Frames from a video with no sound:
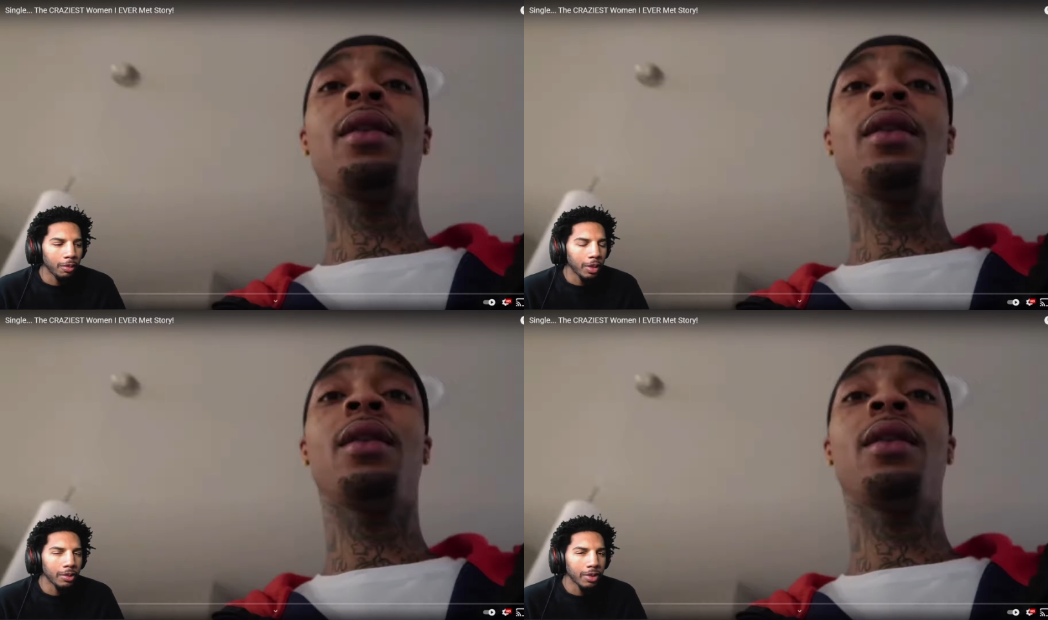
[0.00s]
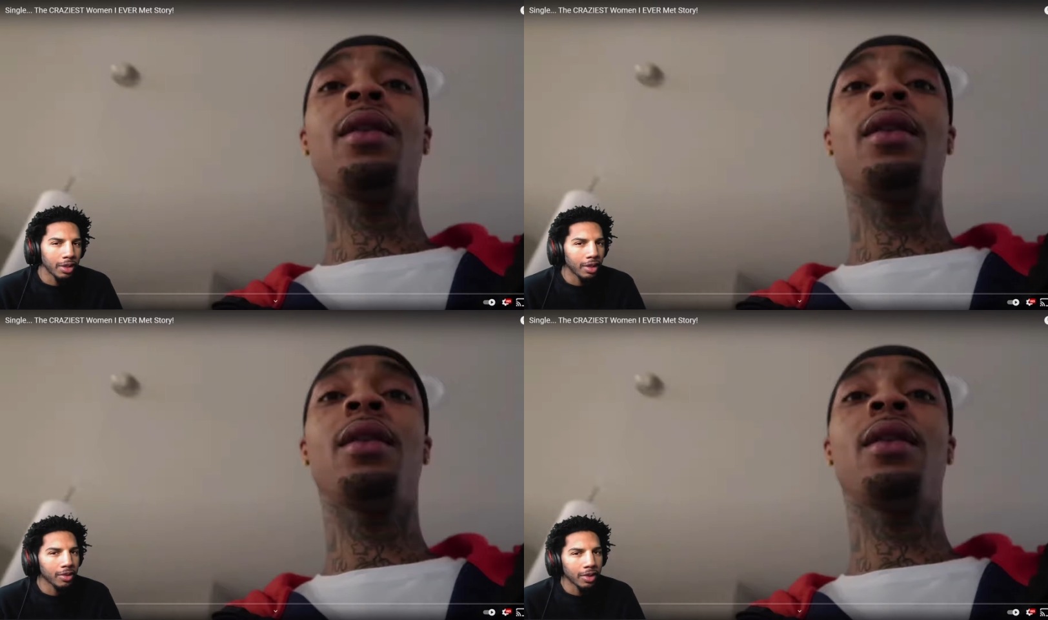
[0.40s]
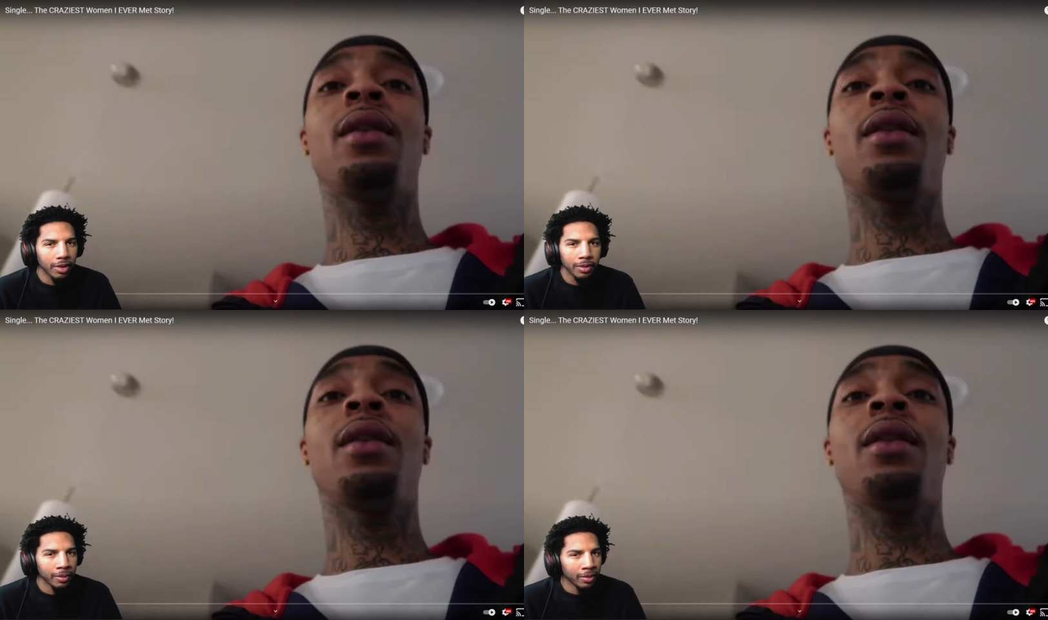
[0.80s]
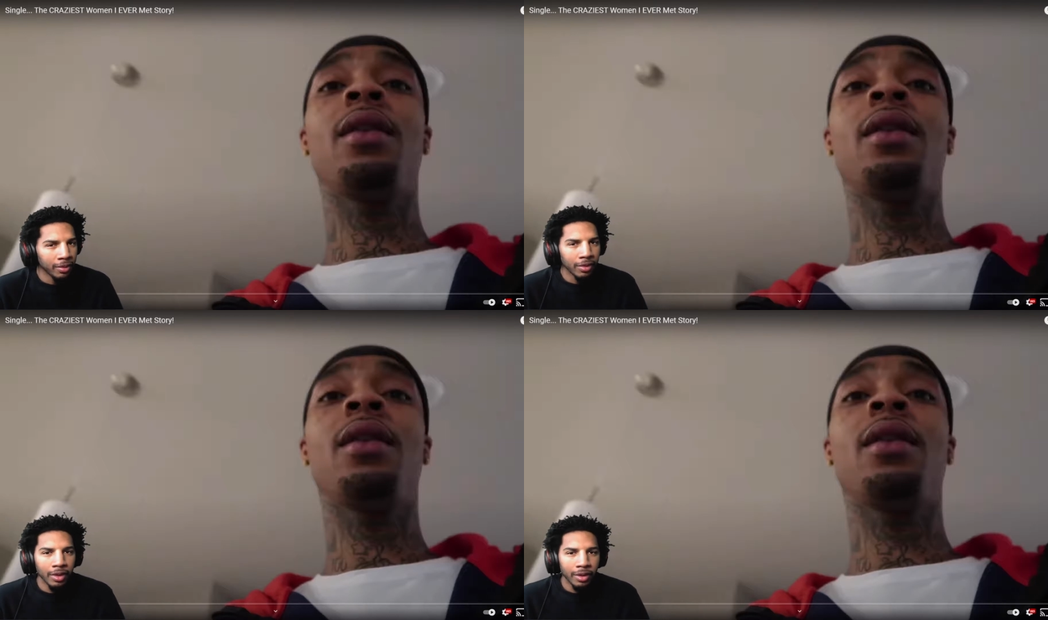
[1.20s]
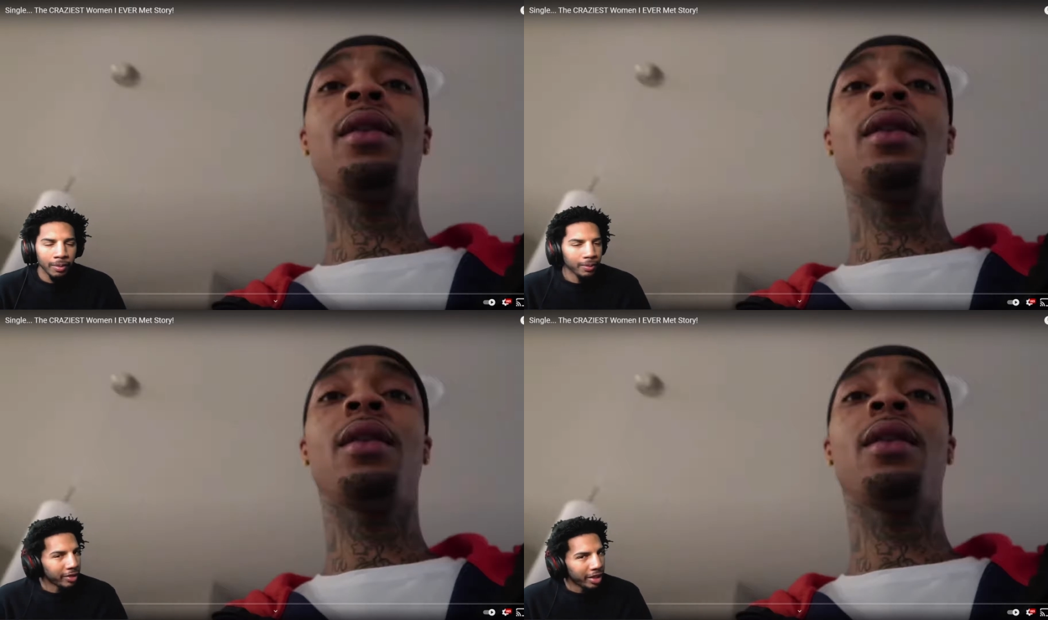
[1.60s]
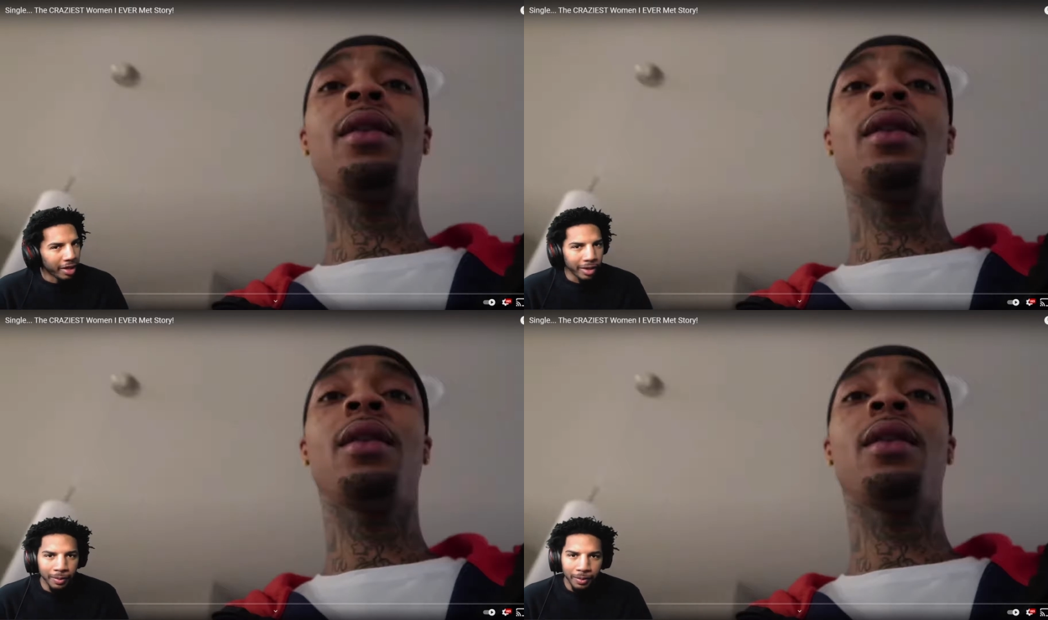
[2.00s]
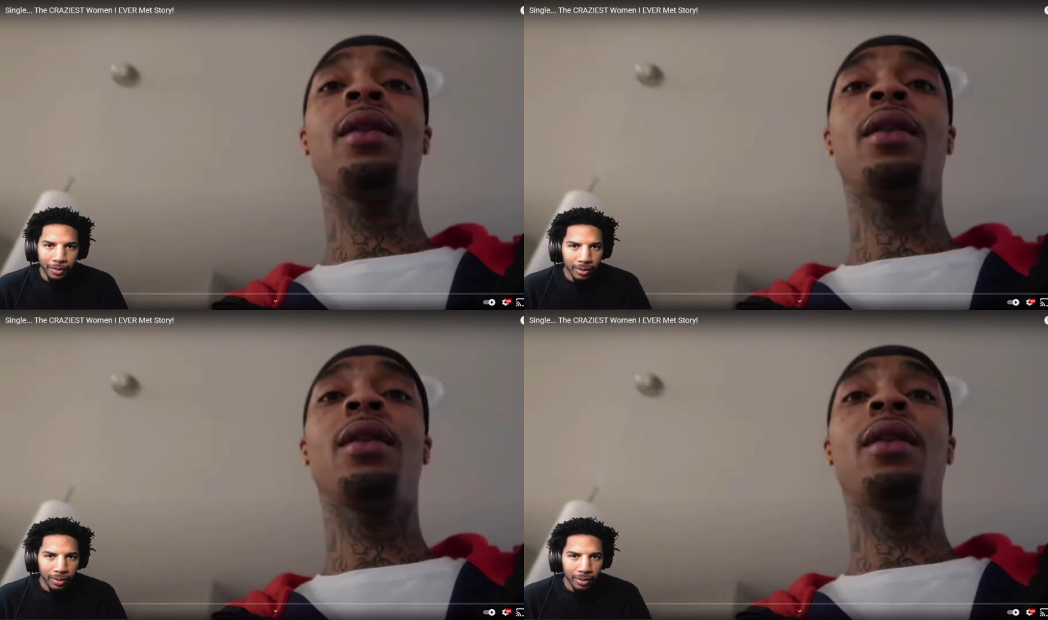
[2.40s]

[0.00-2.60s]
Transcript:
Speaker 1: people stuff. So, you know,